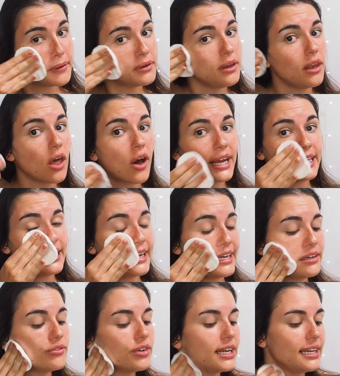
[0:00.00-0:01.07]

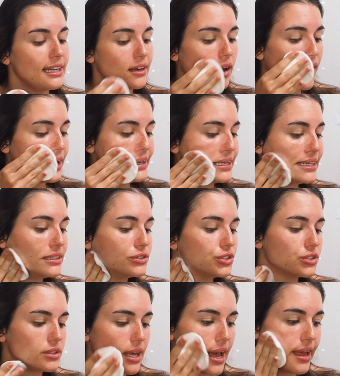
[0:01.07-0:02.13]
lightly, really lightly,
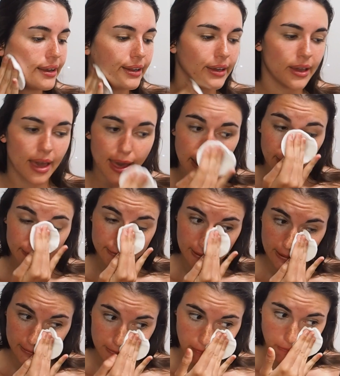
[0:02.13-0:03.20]
just any
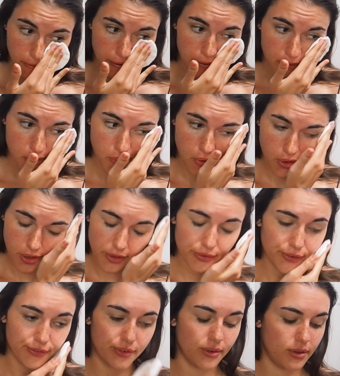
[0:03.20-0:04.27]
excess oil off.